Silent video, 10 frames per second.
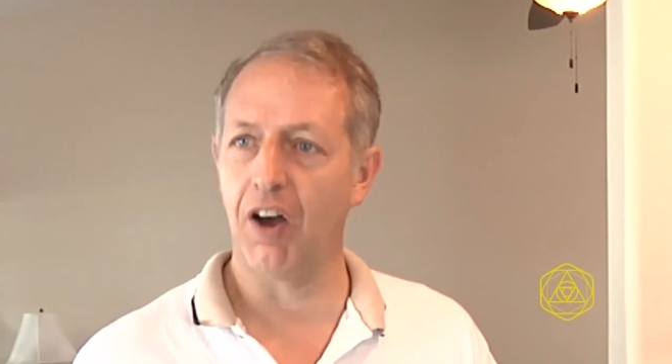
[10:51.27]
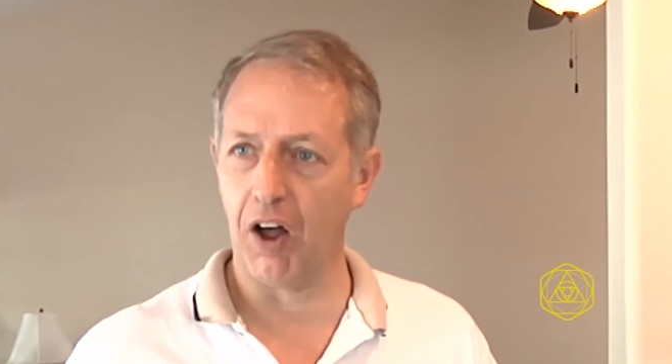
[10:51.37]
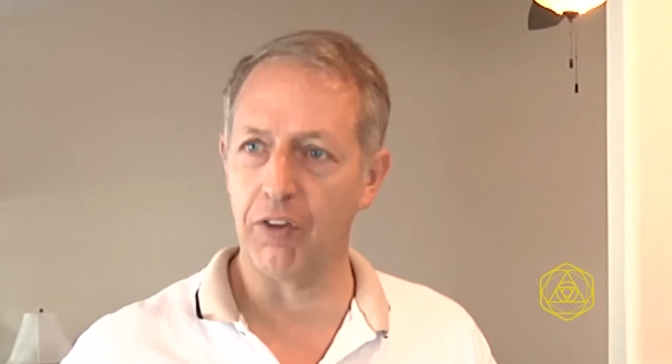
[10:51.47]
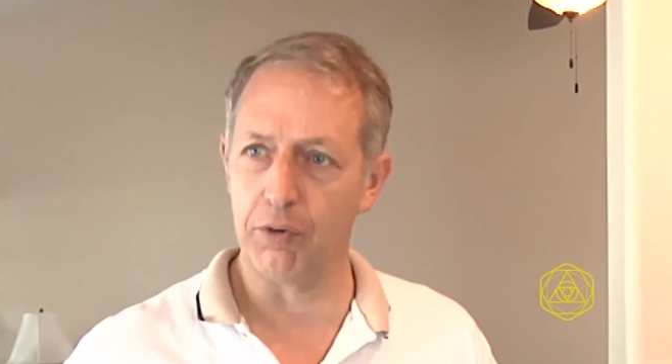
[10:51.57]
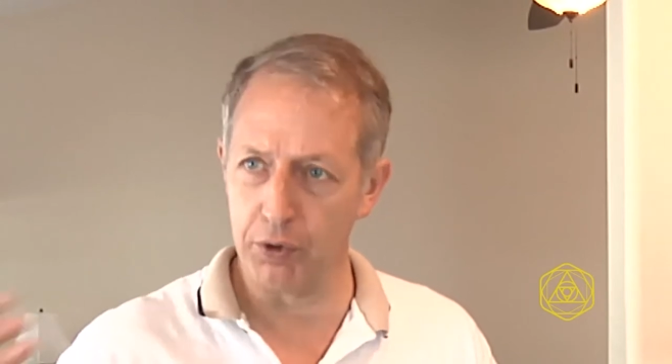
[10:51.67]

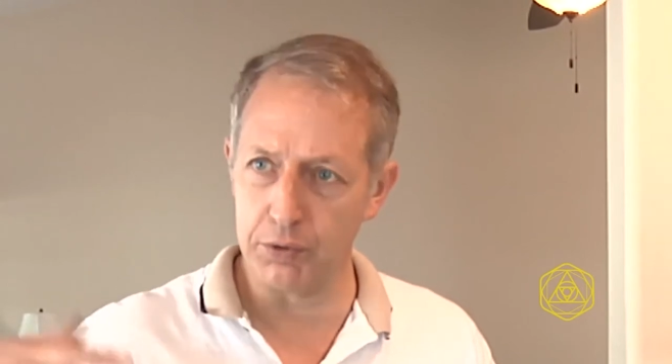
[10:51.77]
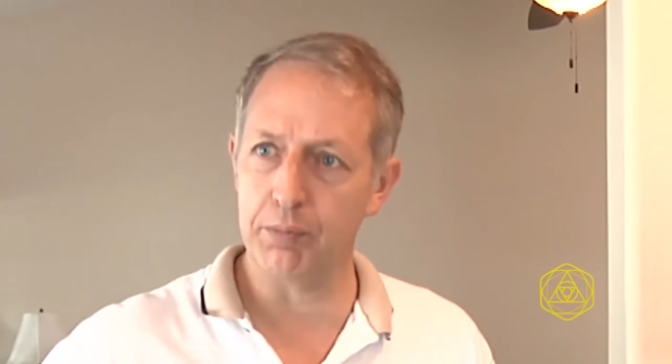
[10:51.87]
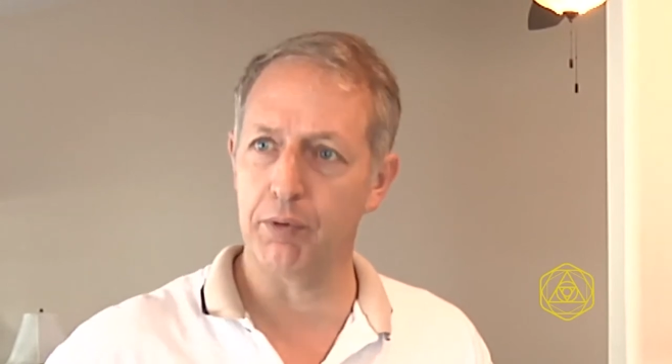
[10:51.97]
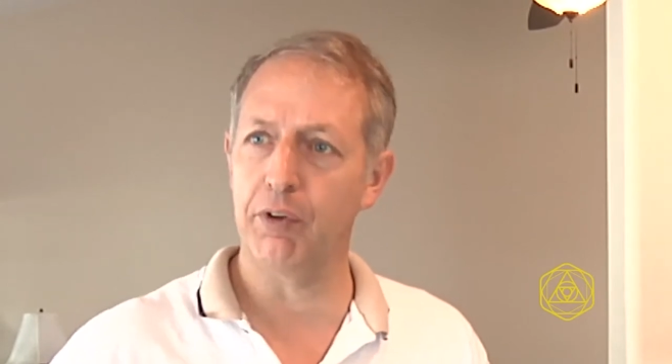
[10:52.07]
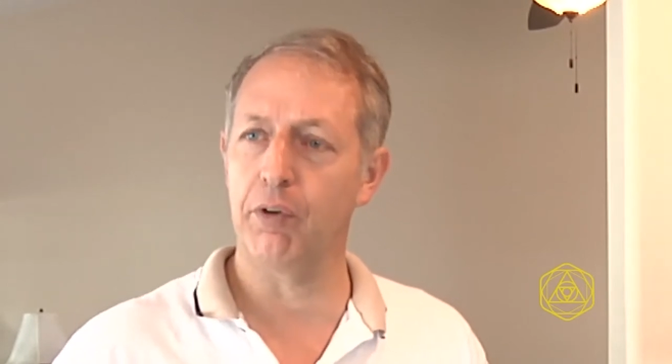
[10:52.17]
on the roots
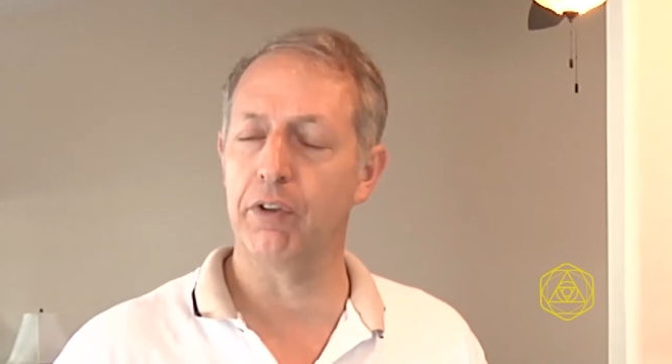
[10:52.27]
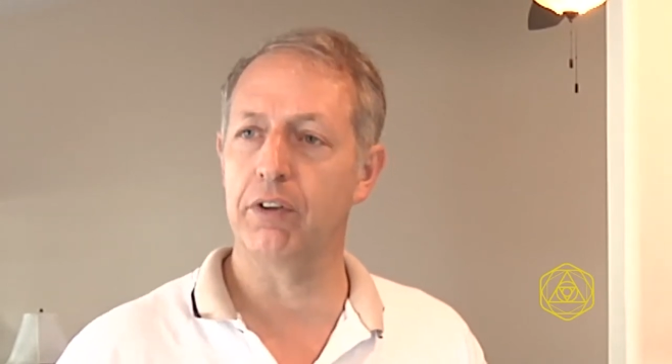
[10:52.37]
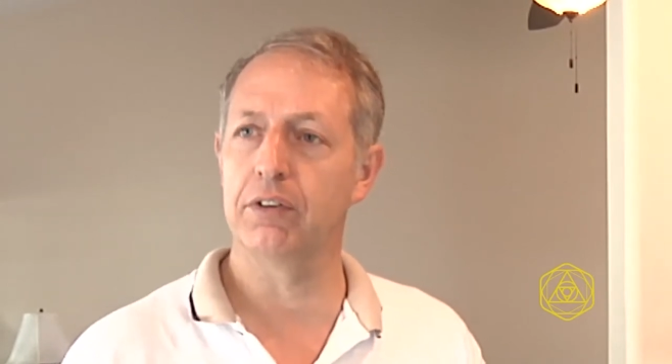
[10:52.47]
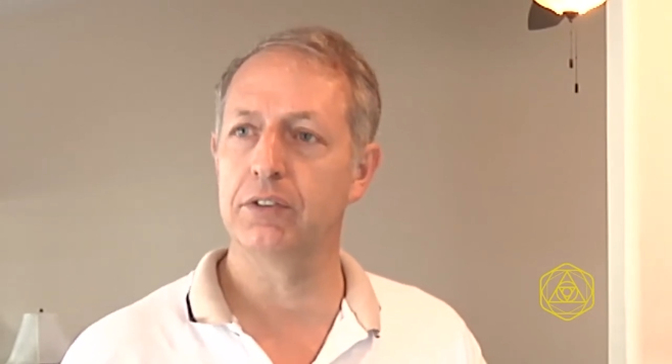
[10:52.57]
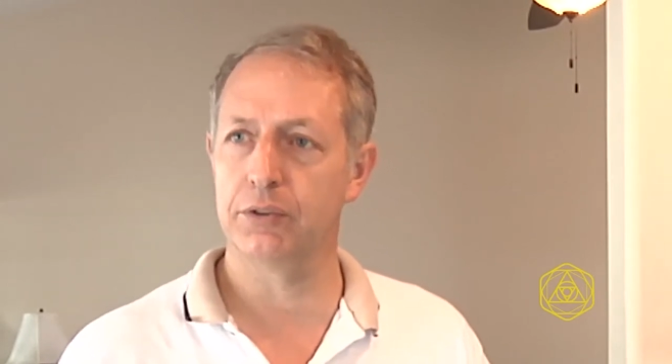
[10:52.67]
below
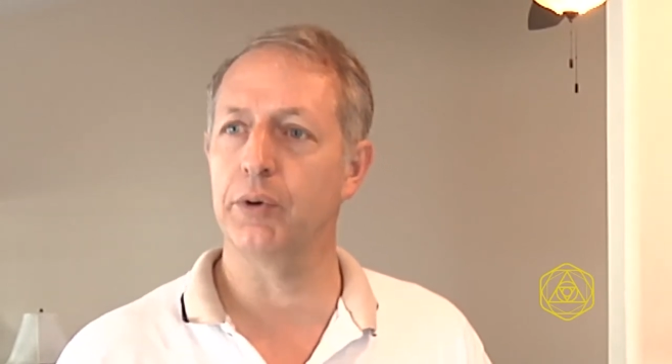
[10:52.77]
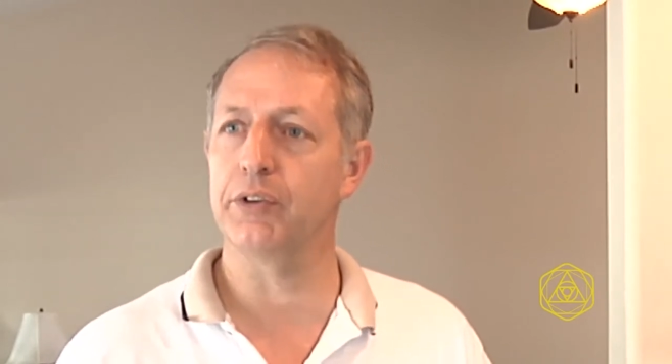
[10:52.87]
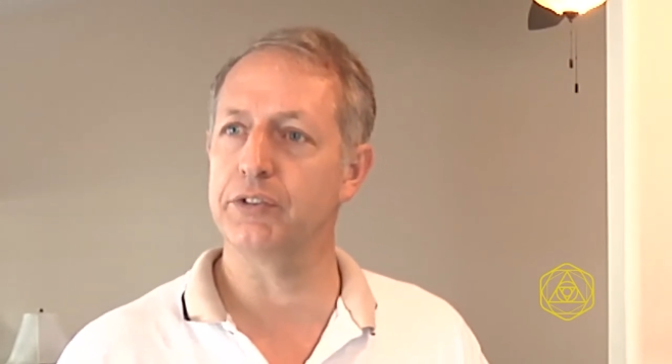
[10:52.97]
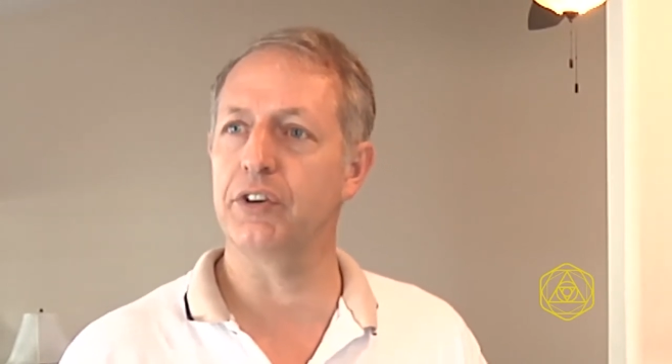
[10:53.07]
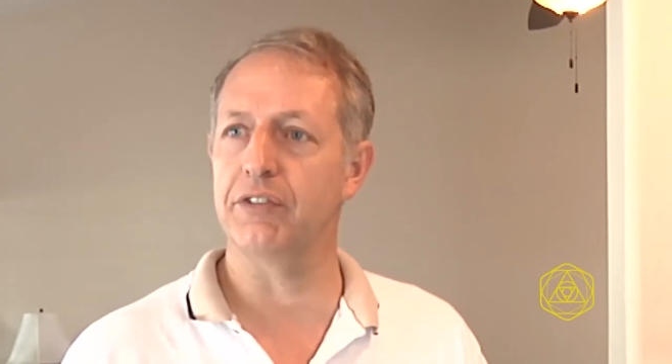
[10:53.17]
the
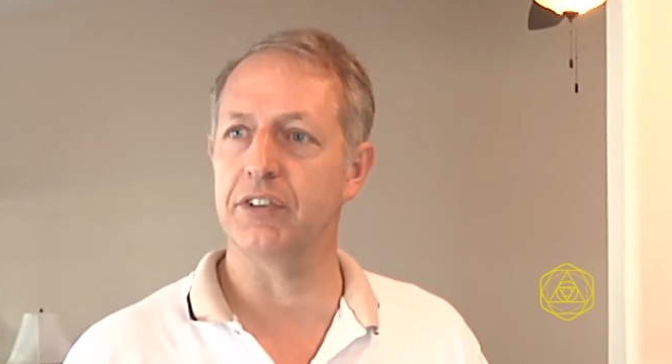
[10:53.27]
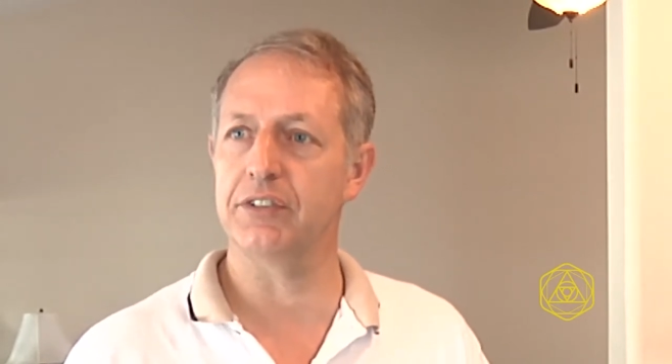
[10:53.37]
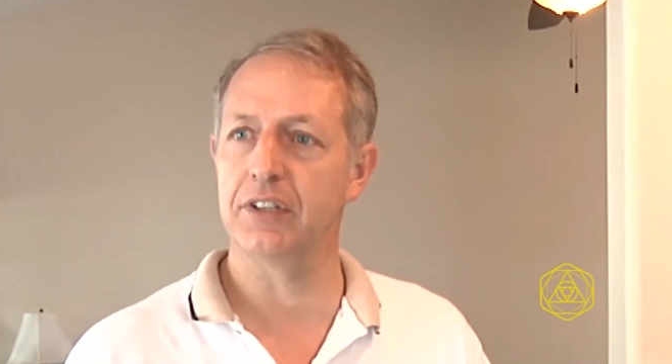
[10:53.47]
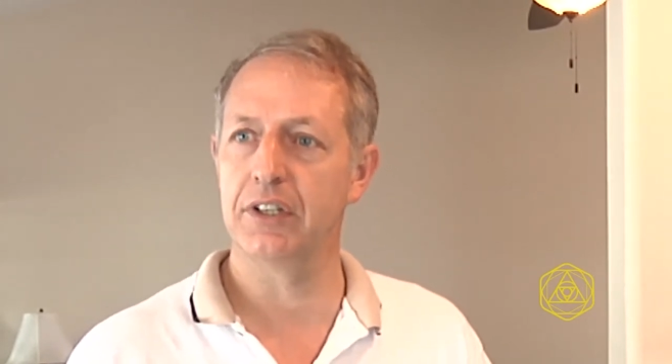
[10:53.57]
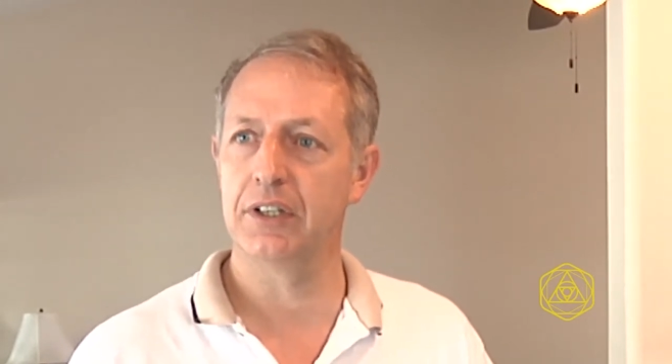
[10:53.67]
soil
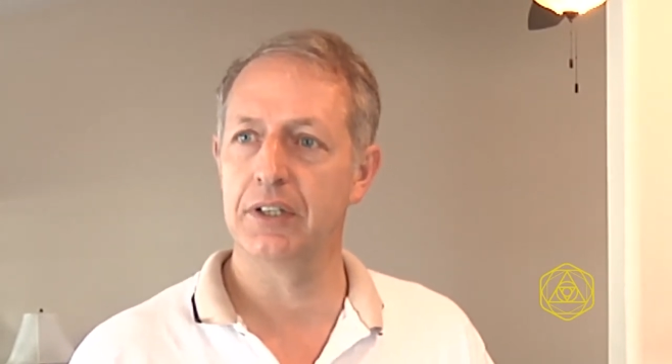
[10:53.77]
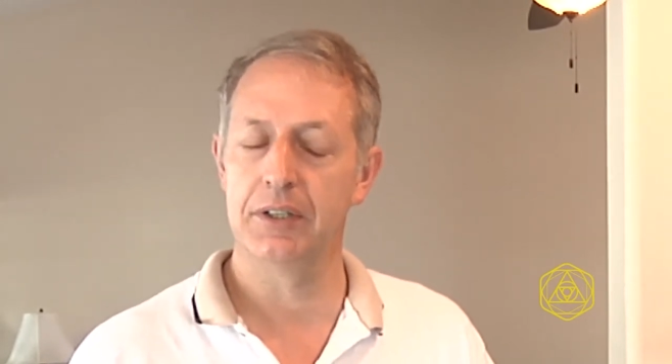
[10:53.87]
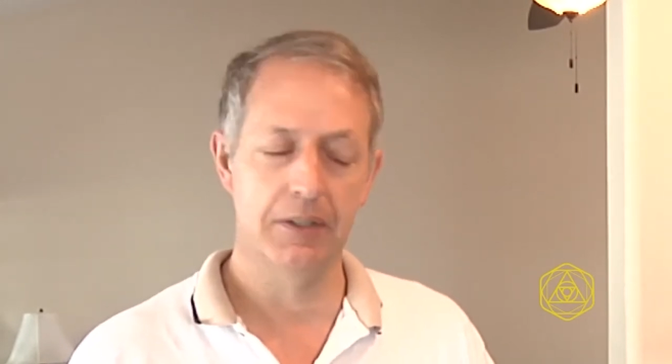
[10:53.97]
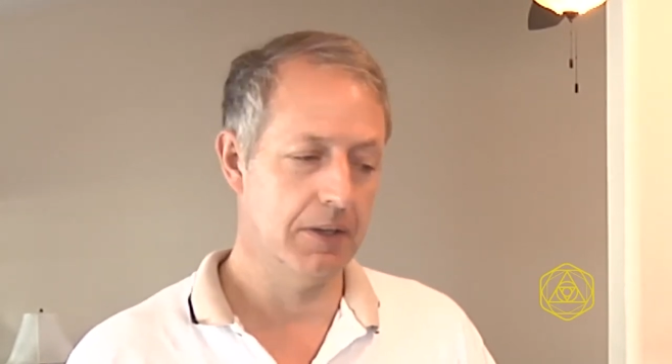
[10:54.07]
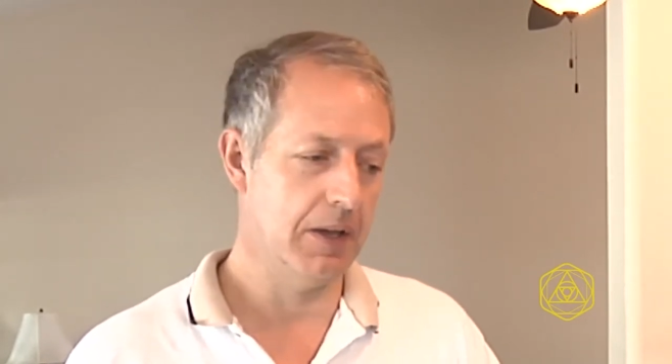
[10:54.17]
surface. Mm-hmm.
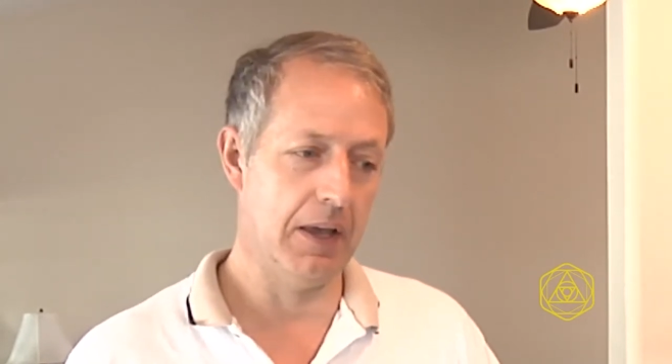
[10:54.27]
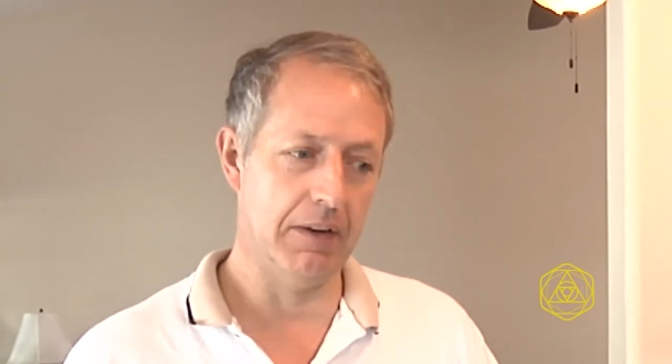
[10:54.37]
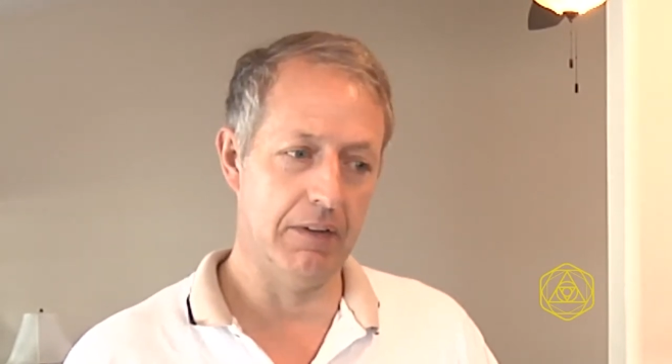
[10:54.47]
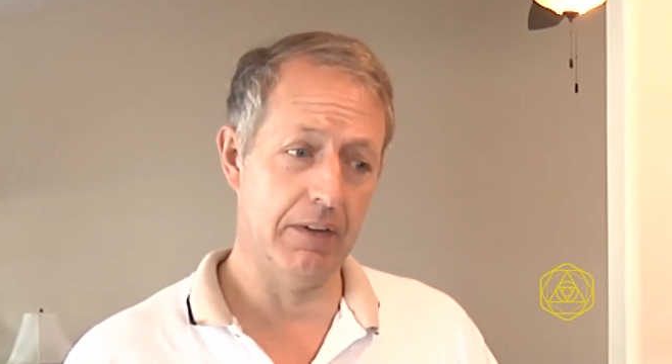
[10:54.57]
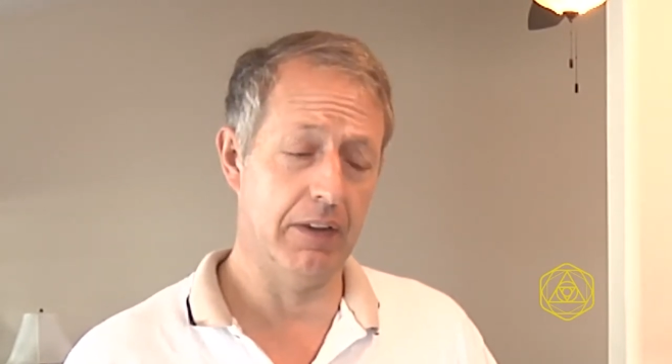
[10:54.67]

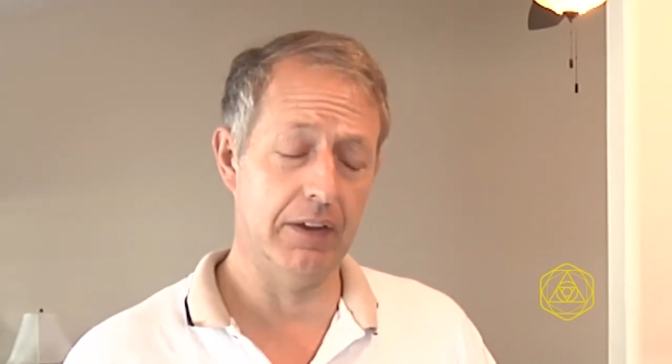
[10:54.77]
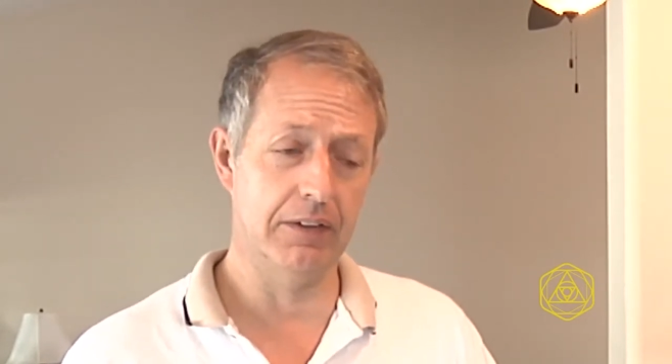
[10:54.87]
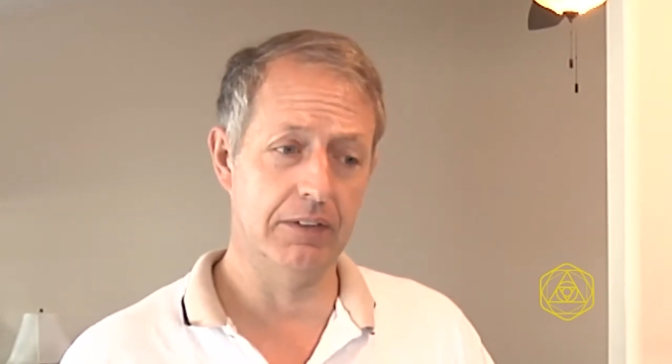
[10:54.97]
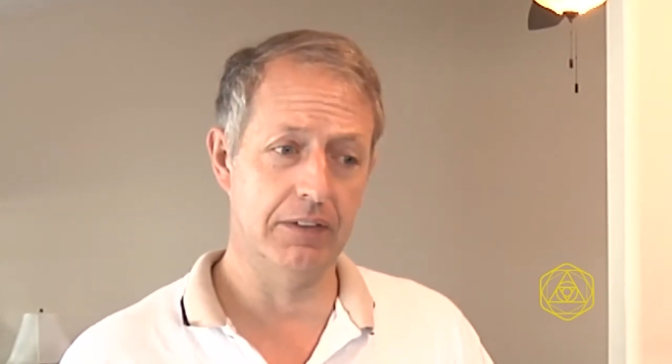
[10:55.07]
And it